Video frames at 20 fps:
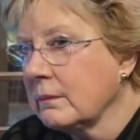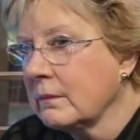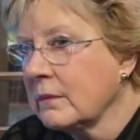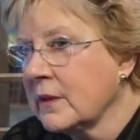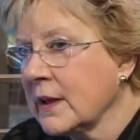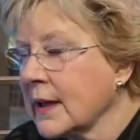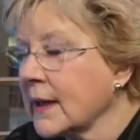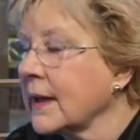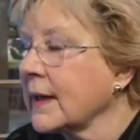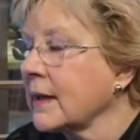
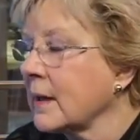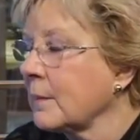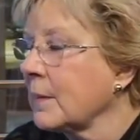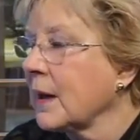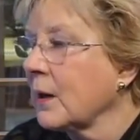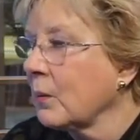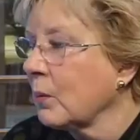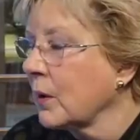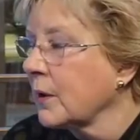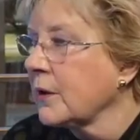thinking
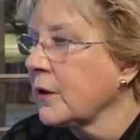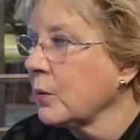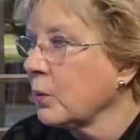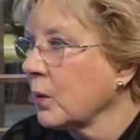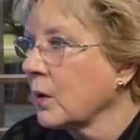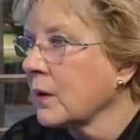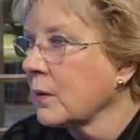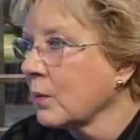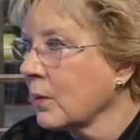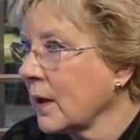about what you
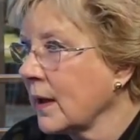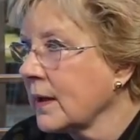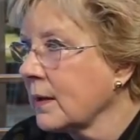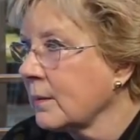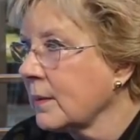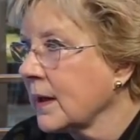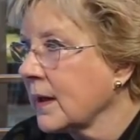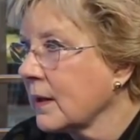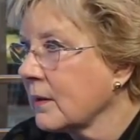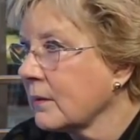want to write
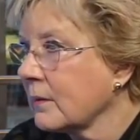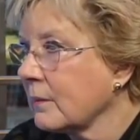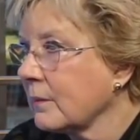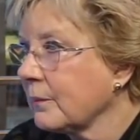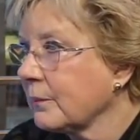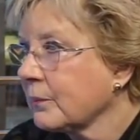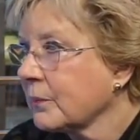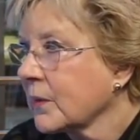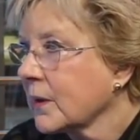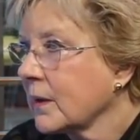about.
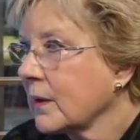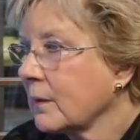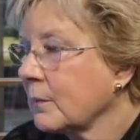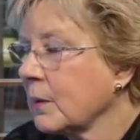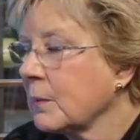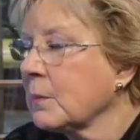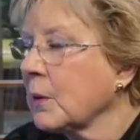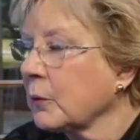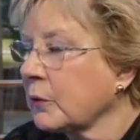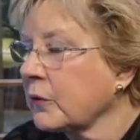
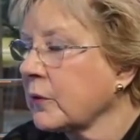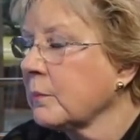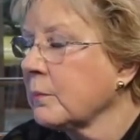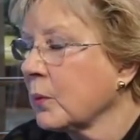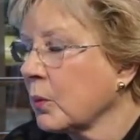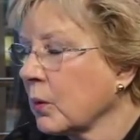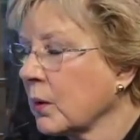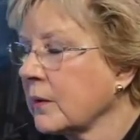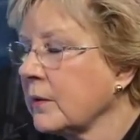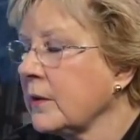But most
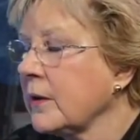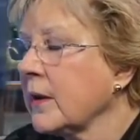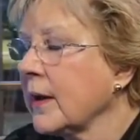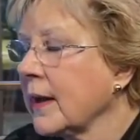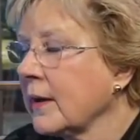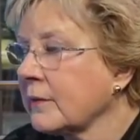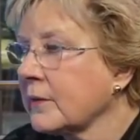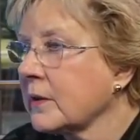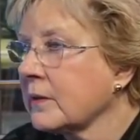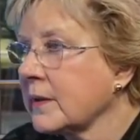important, you
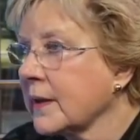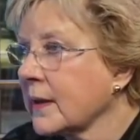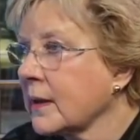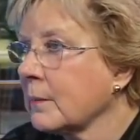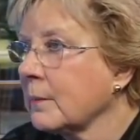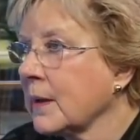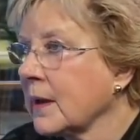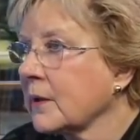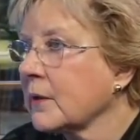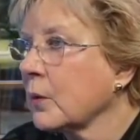have to think
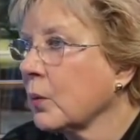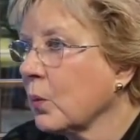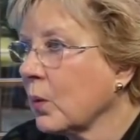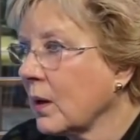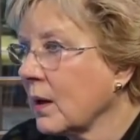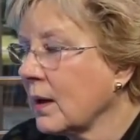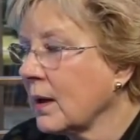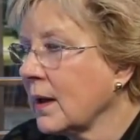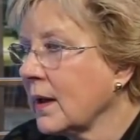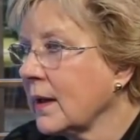about the
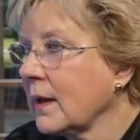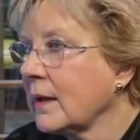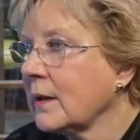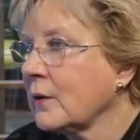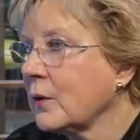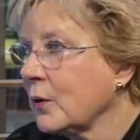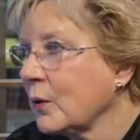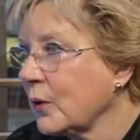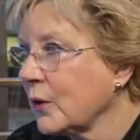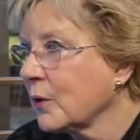why
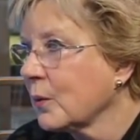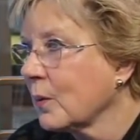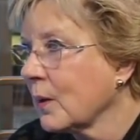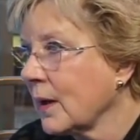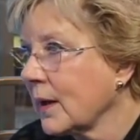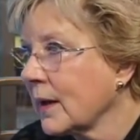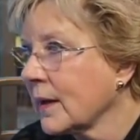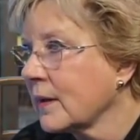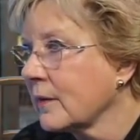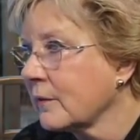and who you're
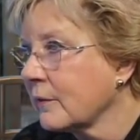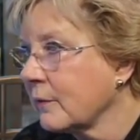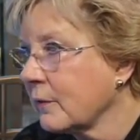writing it